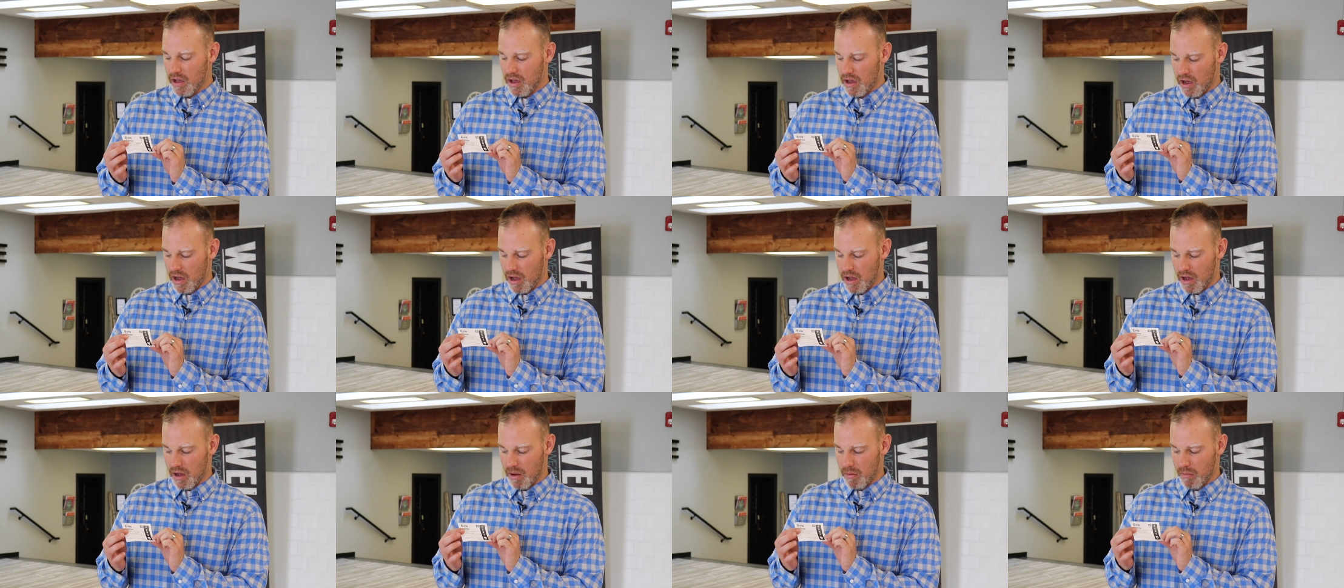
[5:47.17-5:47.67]

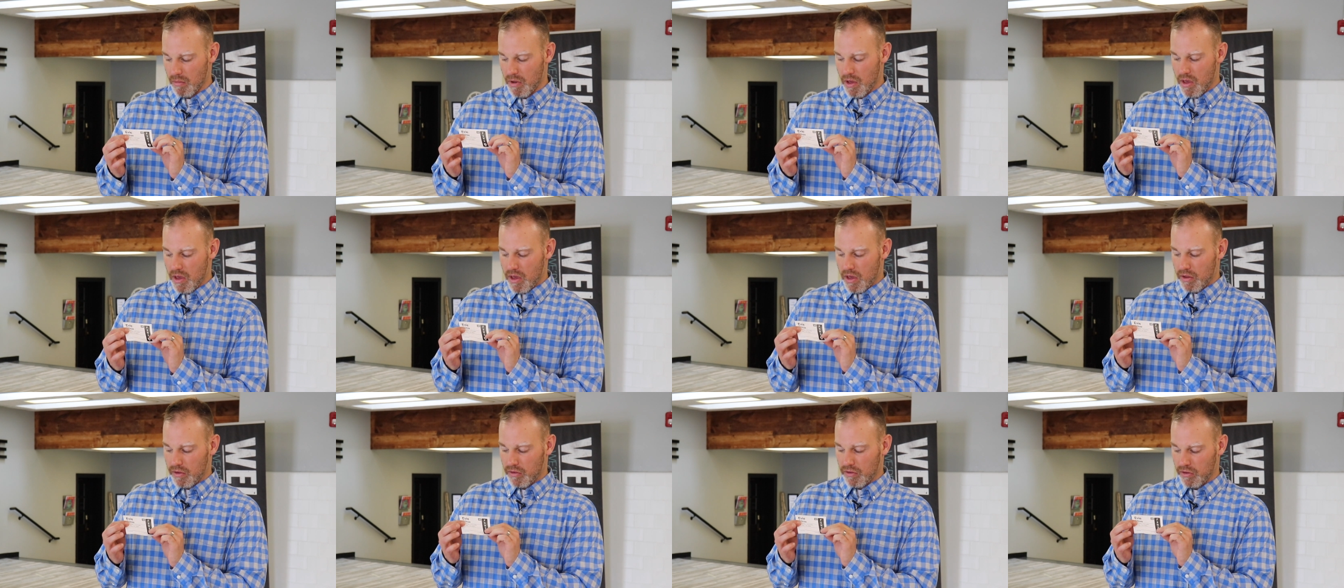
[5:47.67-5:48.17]
Um,
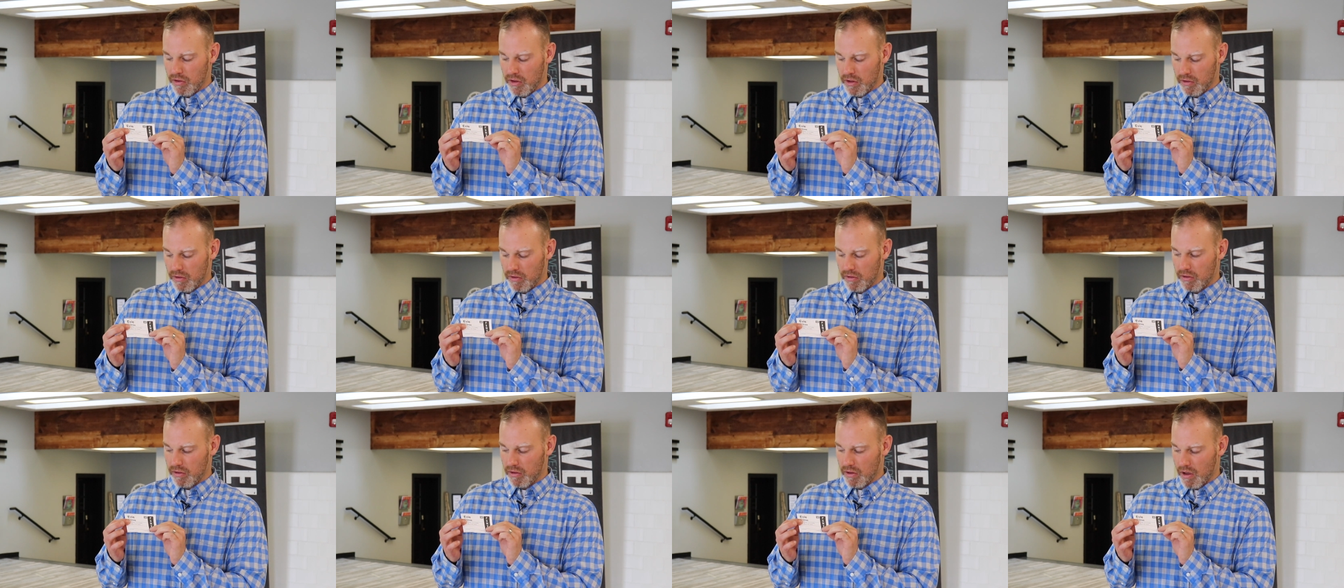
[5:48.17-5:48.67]

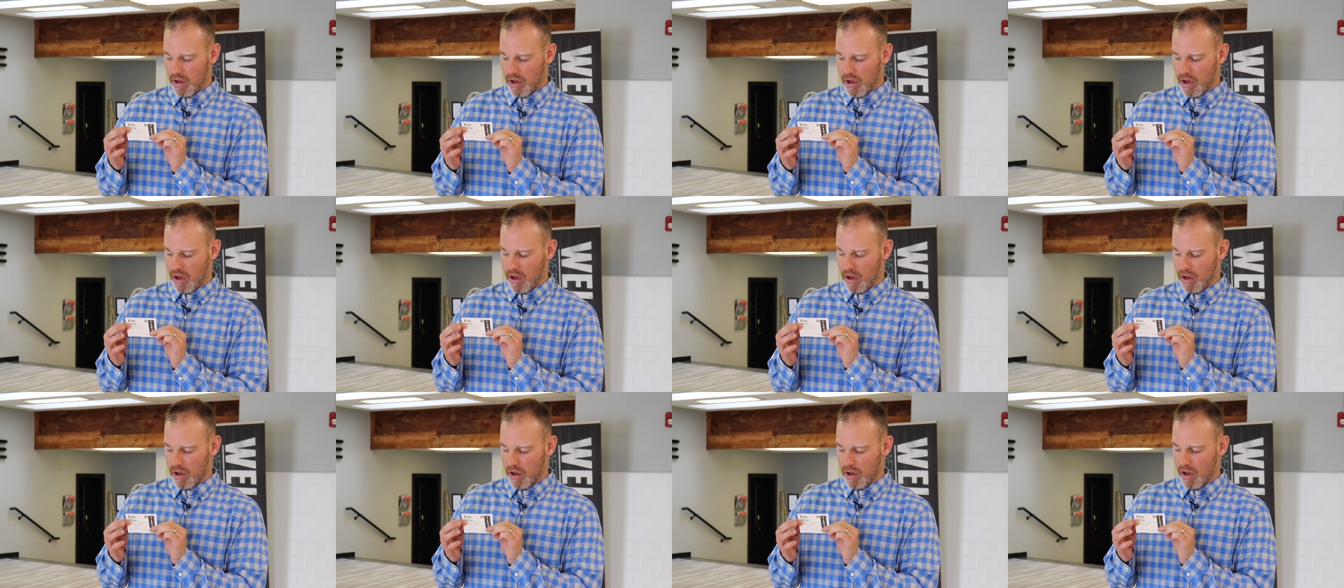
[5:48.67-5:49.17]
since
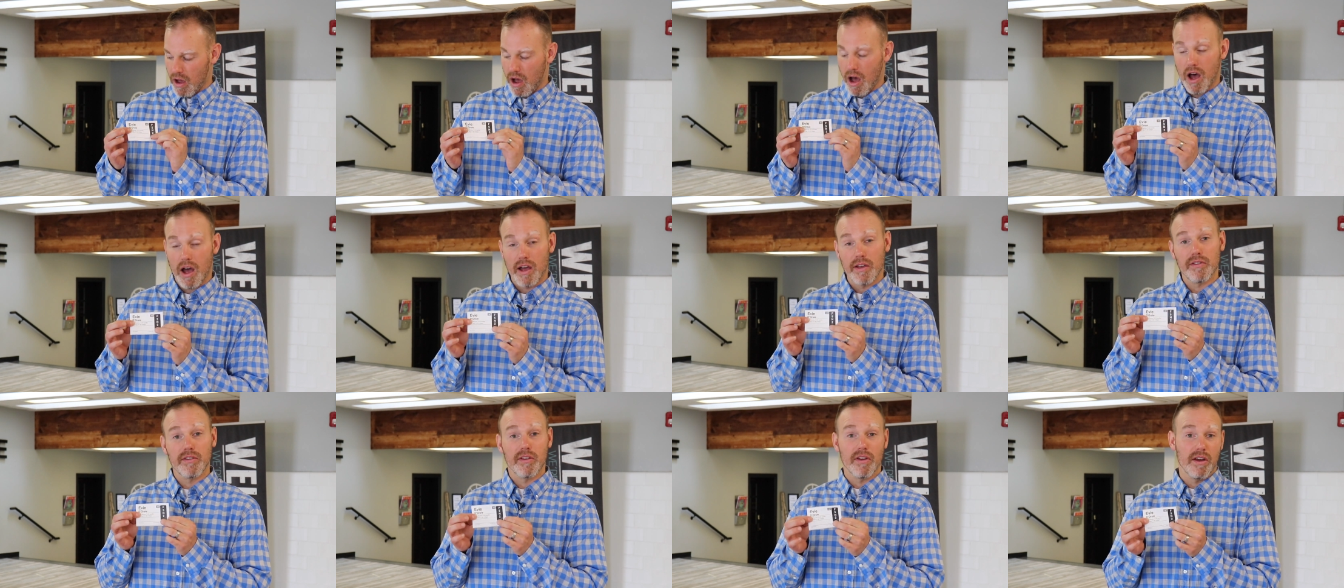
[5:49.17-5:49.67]
uh,
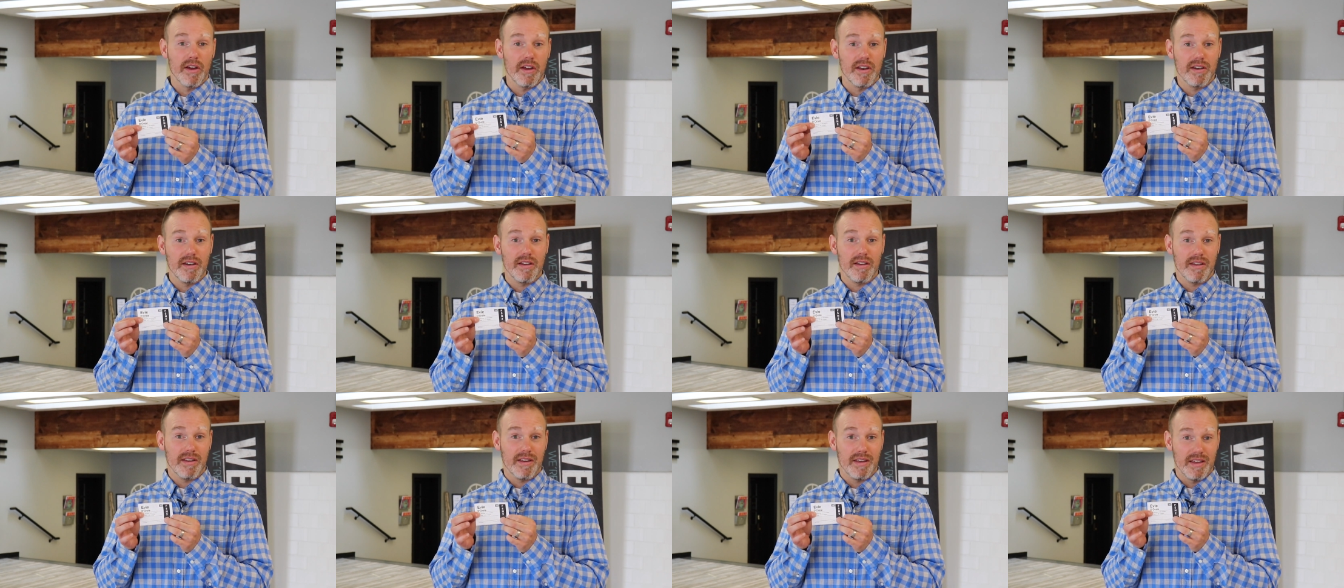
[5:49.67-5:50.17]
I
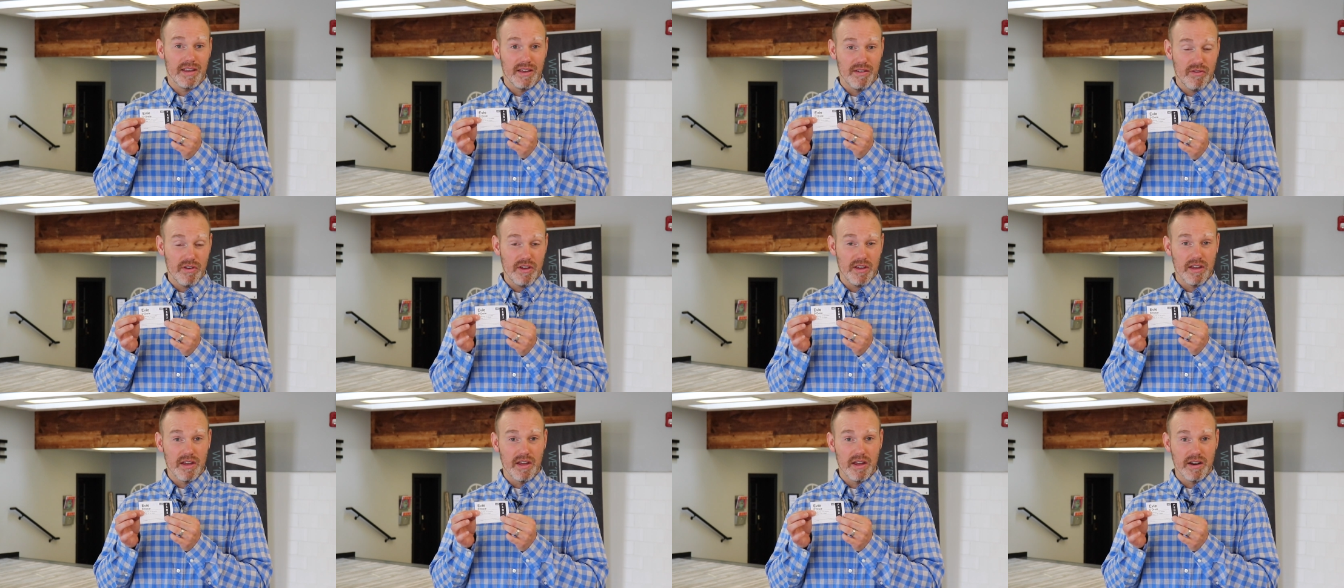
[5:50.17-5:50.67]
signed
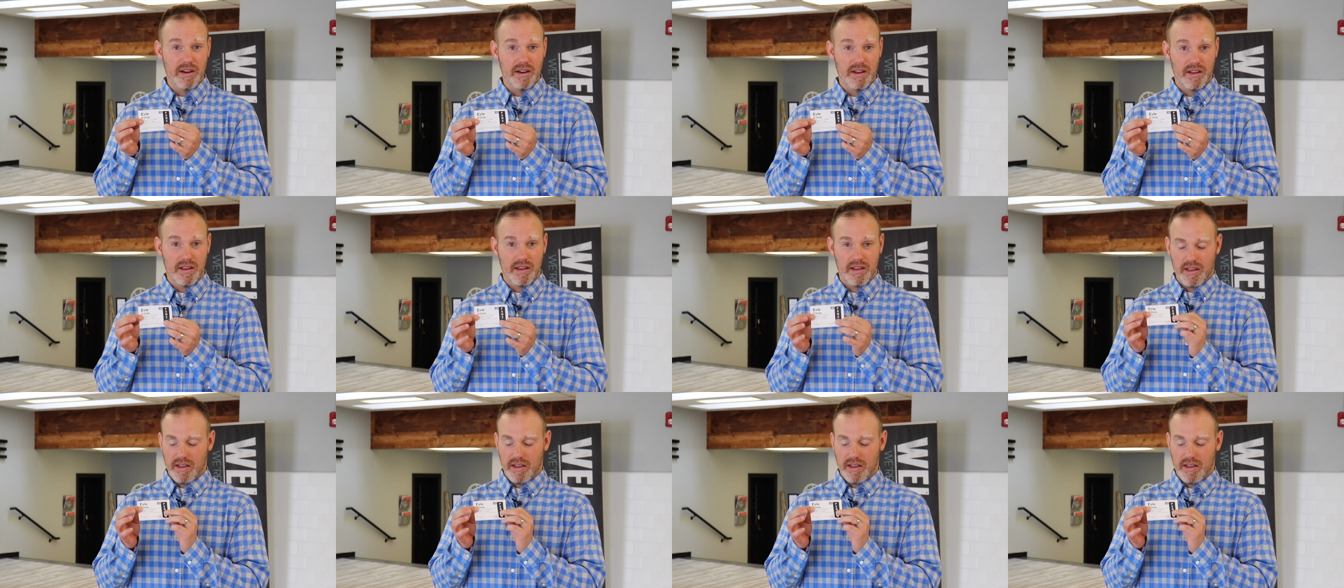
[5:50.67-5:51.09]
Evie in